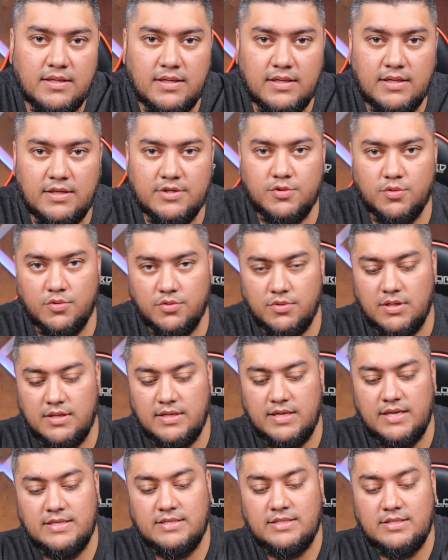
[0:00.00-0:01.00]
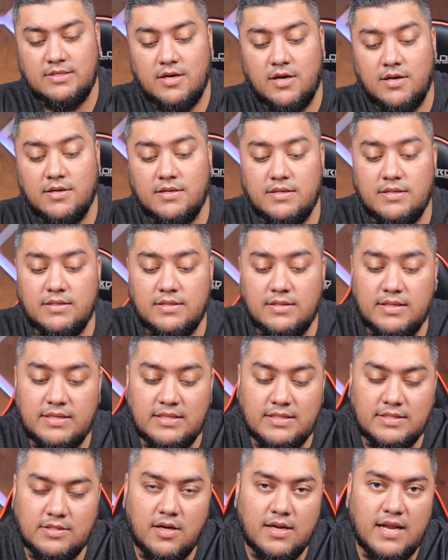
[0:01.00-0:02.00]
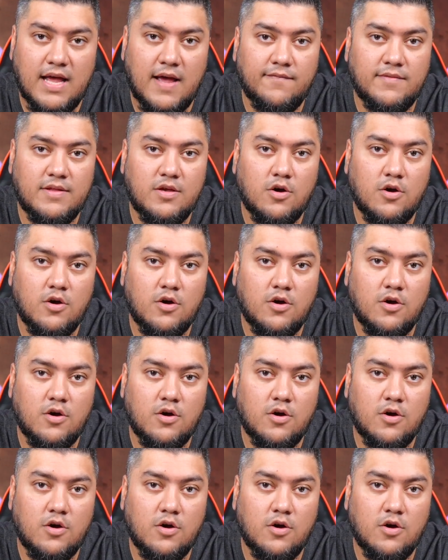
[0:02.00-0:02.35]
It does not have the